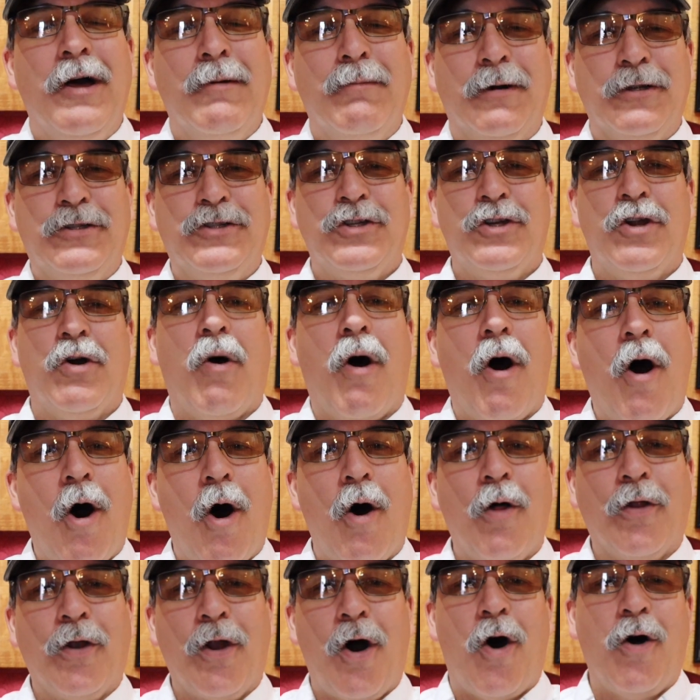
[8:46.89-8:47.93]
But, you know,
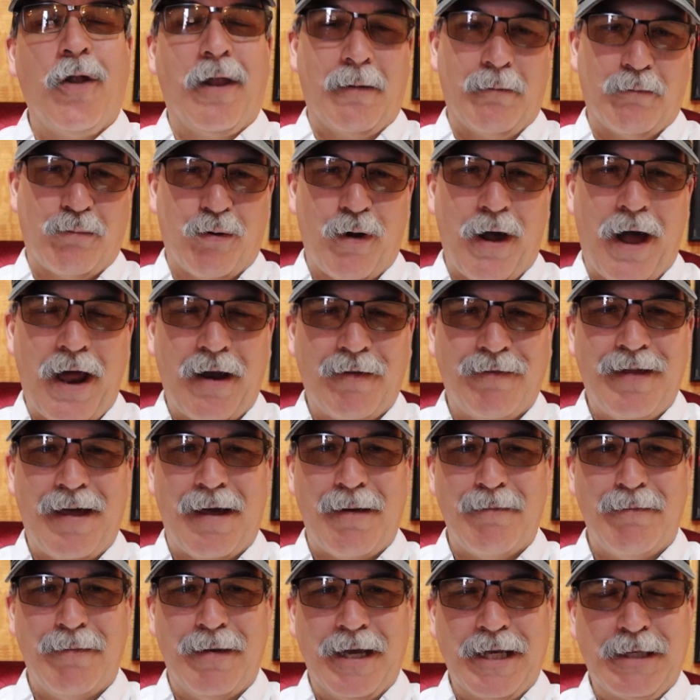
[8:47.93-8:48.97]
all in all, I'm proud of
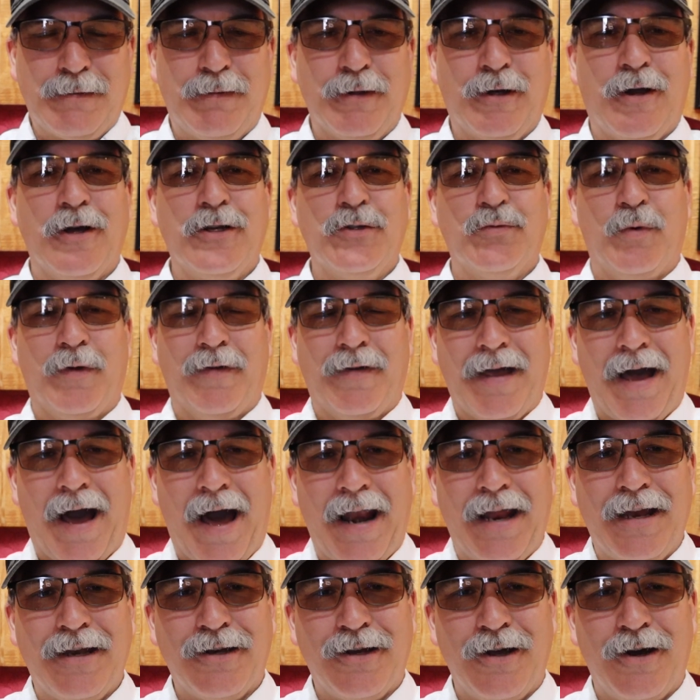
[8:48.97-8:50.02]
that mix because we
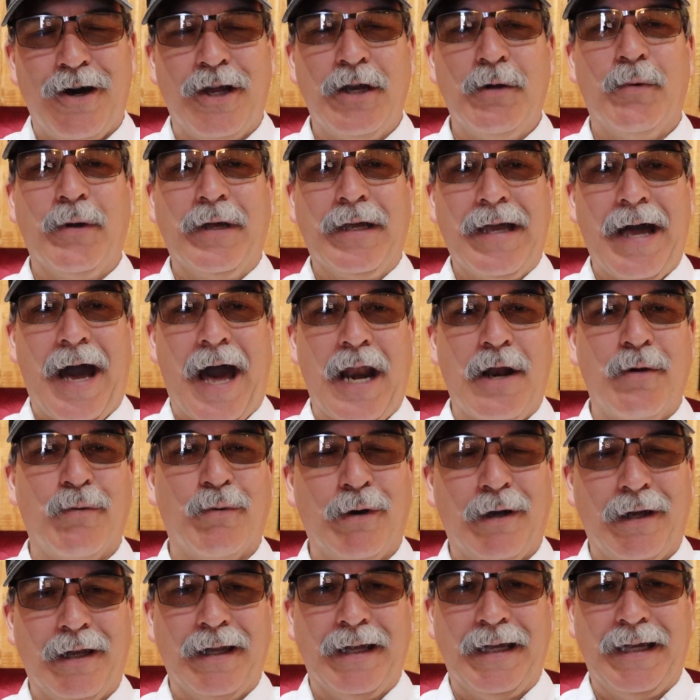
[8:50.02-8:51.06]
got it done and we got it
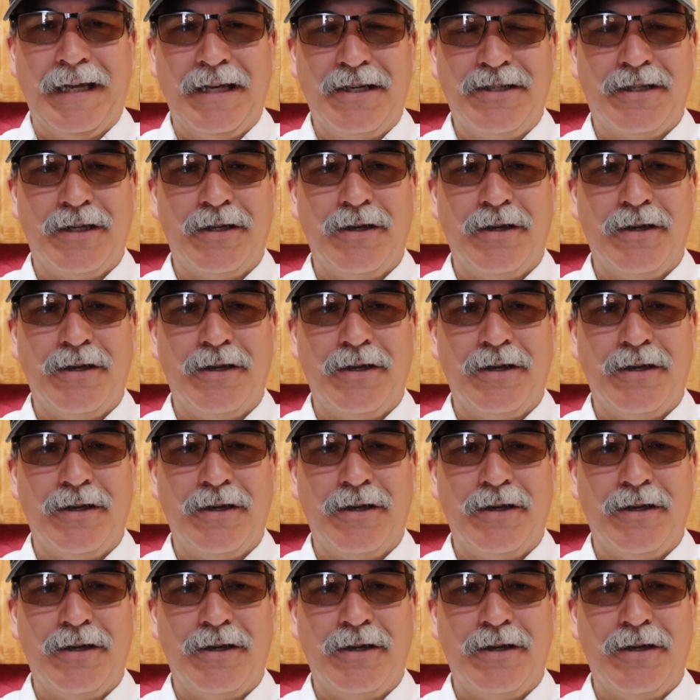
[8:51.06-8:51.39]
released.